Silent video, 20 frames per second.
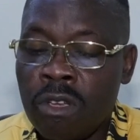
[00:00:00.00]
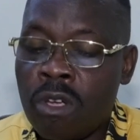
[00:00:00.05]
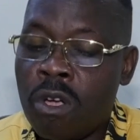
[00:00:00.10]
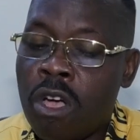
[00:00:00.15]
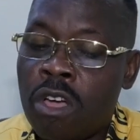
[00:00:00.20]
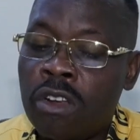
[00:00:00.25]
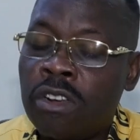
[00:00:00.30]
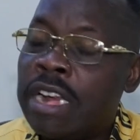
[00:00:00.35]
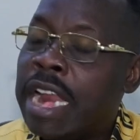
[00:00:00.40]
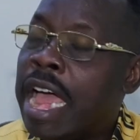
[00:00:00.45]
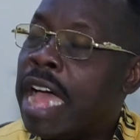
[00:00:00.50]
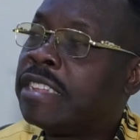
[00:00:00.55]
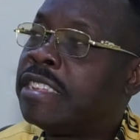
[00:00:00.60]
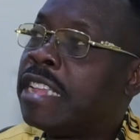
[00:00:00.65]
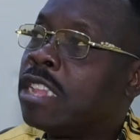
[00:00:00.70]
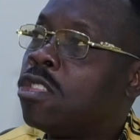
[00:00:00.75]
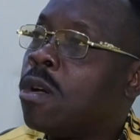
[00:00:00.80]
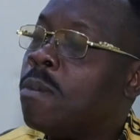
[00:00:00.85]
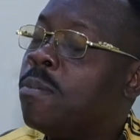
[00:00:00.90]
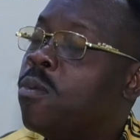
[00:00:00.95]
God now
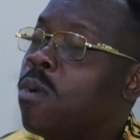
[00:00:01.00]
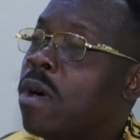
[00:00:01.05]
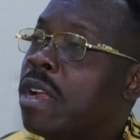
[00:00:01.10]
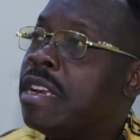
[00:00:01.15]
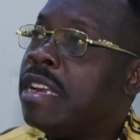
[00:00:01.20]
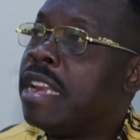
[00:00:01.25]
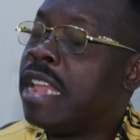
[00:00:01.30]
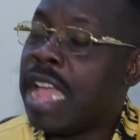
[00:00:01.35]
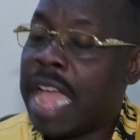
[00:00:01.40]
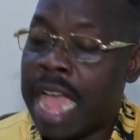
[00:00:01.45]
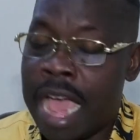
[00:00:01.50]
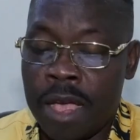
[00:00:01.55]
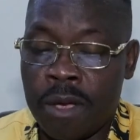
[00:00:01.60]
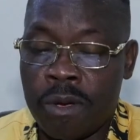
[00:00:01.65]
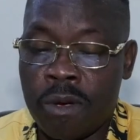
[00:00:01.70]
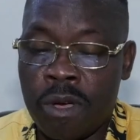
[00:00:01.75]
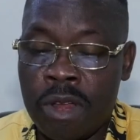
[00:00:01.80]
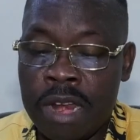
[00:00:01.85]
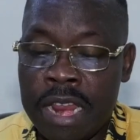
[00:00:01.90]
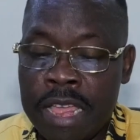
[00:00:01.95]
set up one day
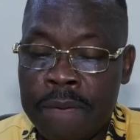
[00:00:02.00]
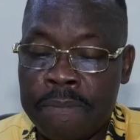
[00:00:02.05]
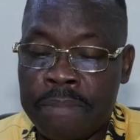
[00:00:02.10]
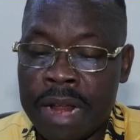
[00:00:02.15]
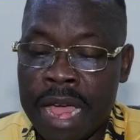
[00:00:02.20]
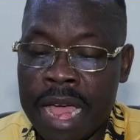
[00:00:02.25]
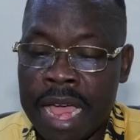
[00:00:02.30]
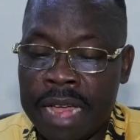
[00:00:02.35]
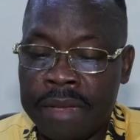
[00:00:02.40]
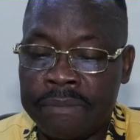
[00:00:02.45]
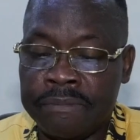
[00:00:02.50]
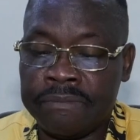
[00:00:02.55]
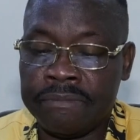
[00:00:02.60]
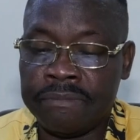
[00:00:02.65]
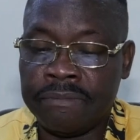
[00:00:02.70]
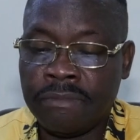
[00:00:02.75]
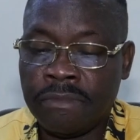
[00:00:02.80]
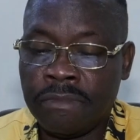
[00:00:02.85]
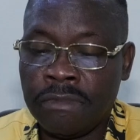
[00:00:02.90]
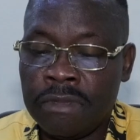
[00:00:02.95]
and called
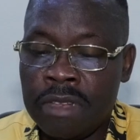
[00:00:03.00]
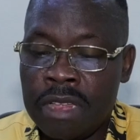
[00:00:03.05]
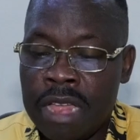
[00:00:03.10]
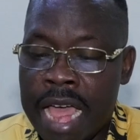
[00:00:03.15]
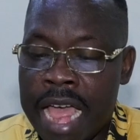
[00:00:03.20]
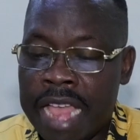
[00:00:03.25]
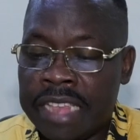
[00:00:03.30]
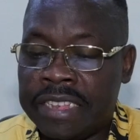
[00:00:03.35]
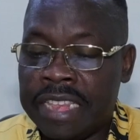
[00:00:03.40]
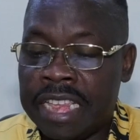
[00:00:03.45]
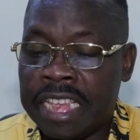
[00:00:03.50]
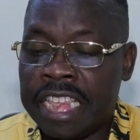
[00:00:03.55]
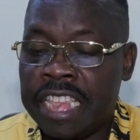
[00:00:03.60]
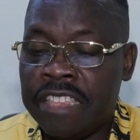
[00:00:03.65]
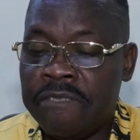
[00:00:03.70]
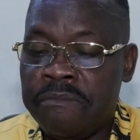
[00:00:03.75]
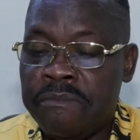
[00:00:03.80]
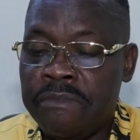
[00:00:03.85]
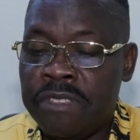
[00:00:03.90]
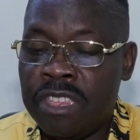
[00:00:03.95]
Abraham and said,
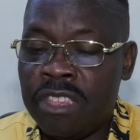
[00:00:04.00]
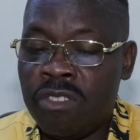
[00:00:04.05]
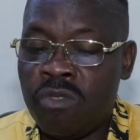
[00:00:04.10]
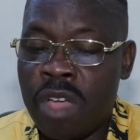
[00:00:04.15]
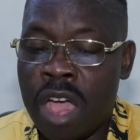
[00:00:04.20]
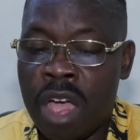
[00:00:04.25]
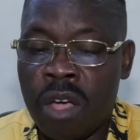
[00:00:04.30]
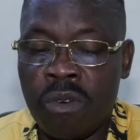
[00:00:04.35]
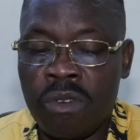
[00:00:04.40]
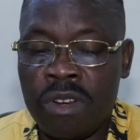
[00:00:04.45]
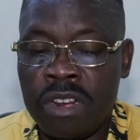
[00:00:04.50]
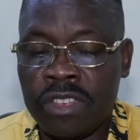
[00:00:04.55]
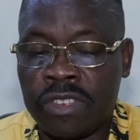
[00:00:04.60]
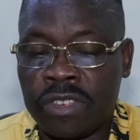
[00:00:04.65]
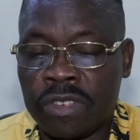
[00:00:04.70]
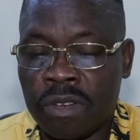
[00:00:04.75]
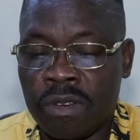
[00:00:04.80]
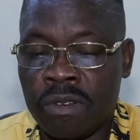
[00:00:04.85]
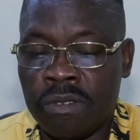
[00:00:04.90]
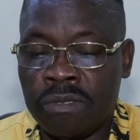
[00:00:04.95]
give me your only
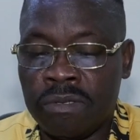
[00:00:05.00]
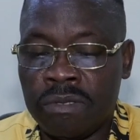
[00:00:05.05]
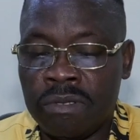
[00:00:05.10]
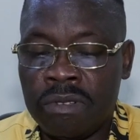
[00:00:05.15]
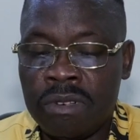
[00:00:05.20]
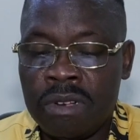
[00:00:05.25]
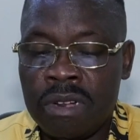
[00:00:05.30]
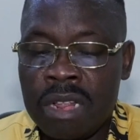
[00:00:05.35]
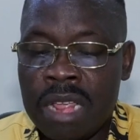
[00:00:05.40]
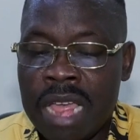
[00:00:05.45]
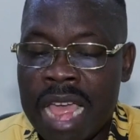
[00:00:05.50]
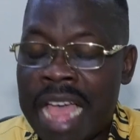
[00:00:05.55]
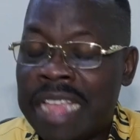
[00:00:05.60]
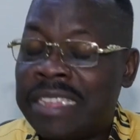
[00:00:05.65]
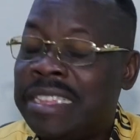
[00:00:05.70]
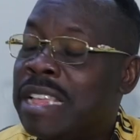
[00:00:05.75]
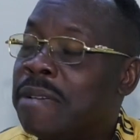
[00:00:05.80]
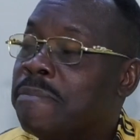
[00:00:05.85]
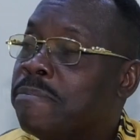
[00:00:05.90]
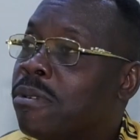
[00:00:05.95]
son
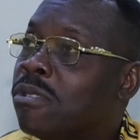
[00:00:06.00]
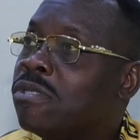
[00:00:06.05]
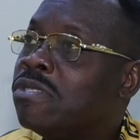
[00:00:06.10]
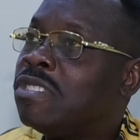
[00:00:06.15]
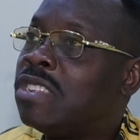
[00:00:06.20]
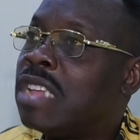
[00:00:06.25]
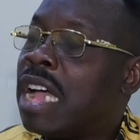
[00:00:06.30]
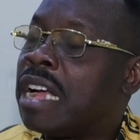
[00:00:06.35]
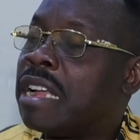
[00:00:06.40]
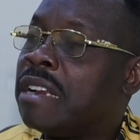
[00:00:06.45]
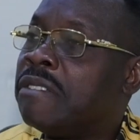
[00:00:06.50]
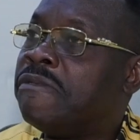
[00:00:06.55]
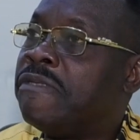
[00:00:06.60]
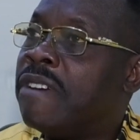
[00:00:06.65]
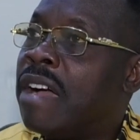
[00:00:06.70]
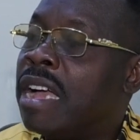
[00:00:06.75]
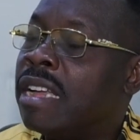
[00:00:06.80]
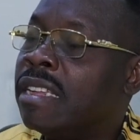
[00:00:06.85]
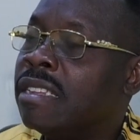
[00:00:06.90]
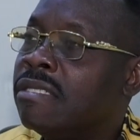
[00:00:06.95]
as a born
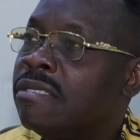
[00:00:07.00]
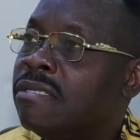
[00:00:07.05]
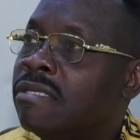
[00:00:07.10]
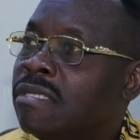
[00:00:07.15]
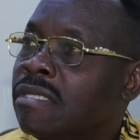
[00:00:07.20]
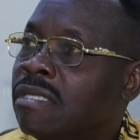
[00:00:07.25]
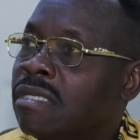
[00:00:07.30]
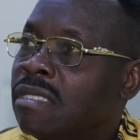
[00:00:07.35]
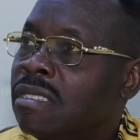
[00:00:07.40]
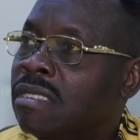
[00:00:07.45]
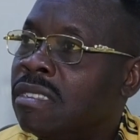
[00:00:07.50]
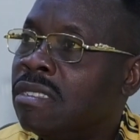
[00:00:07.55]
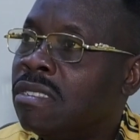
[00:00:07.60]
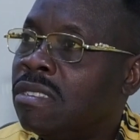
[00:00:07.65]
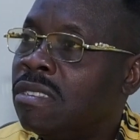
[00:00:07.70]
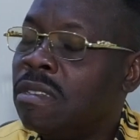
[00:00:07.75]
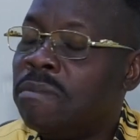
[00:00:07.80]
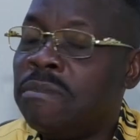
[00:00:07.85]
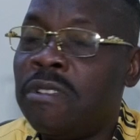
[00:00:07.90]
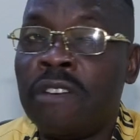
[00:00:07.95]
sacrifice.
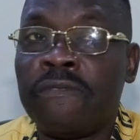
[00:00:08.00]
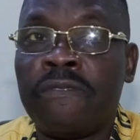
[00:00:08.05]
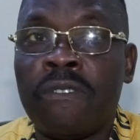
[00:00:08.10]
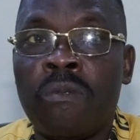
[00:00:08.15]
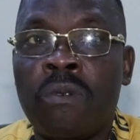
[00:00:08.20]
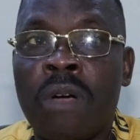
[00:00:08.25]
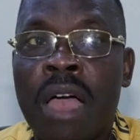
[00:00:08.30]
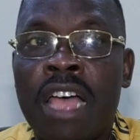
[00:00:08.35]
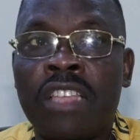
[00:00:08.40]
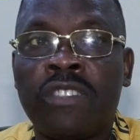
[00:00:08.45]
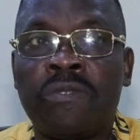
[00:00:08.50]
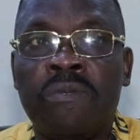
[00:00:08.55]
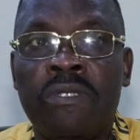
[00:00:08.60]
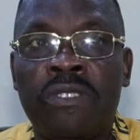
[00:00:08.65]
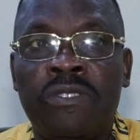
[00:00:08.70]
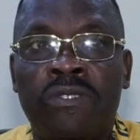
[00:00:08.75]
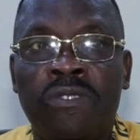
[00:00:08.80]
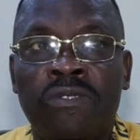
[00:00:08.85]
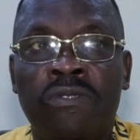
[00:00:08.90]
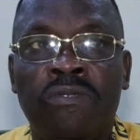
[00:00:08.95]
So many of us will ask
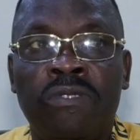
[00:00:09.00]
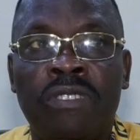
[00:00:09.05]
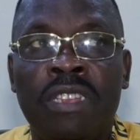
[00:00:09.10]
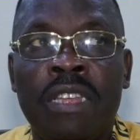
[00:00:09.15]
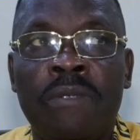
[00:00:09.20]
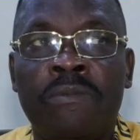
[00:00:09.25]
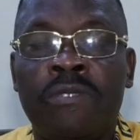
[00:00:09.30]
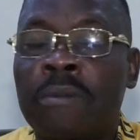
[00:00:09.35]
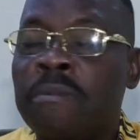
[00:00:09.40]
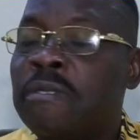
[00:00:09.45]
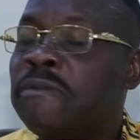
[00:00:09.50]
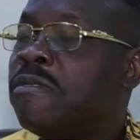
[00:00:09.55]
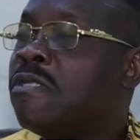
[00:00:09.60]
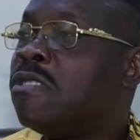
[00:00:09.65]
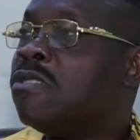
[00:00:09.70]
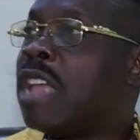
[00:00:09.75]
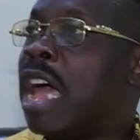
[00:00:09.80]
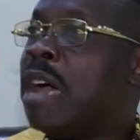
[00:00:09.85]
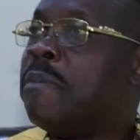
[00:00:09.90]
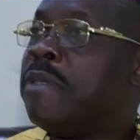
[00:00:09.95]
questions today. Some of
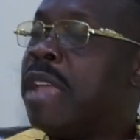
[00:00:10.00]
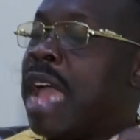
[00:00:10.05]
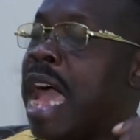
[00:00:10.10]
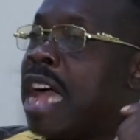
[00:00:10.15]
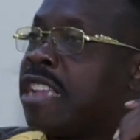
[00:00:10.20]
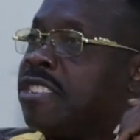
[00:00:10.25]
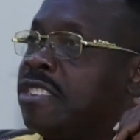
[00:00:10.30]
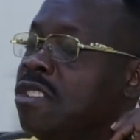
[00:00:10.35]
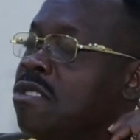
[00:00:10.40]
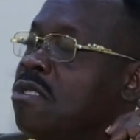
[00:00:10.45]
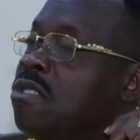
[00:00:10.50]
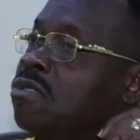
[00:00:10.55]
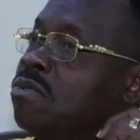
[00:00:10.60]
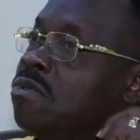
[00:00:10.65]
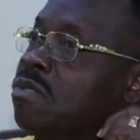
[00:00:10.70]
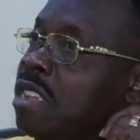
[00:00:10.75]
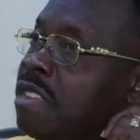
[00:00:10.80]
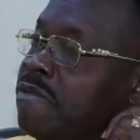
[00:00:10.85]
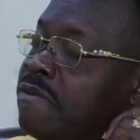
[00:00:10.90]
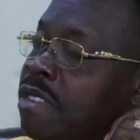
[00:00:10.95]
us have been asking God
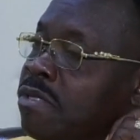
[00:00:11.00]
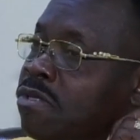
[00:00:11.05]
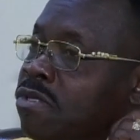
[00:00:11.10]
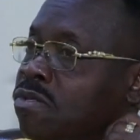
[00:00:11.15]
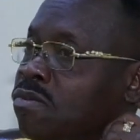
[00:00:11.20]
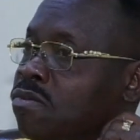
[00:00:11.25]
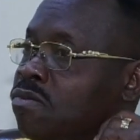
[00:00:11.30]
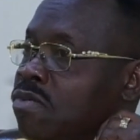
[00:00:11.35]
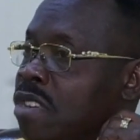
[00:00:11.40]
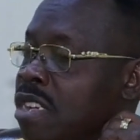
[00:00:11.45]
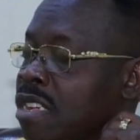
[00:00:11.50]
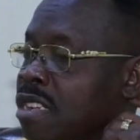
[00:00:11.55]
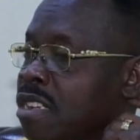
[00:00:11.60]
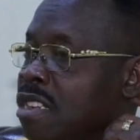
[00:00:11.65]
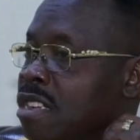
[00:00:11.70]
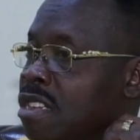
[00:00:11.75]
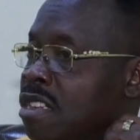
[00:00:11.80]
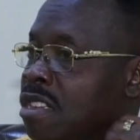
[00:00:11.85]
to give them children.